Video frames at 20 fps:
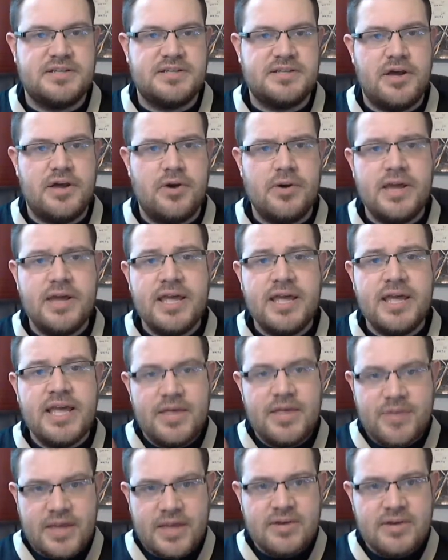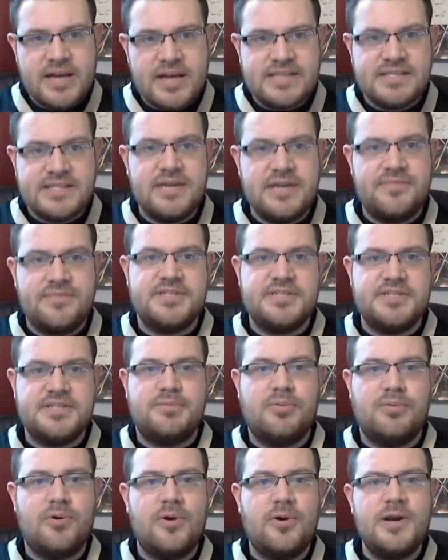So thank you guys again for the
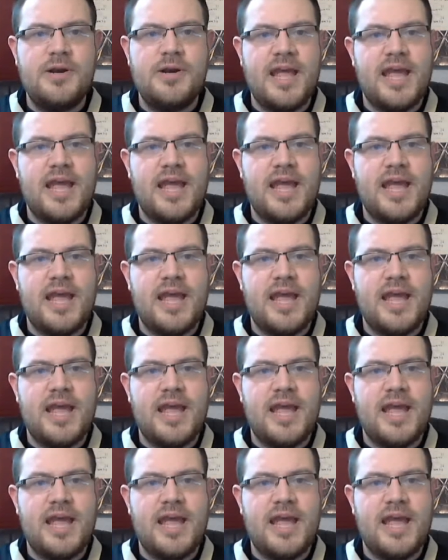support,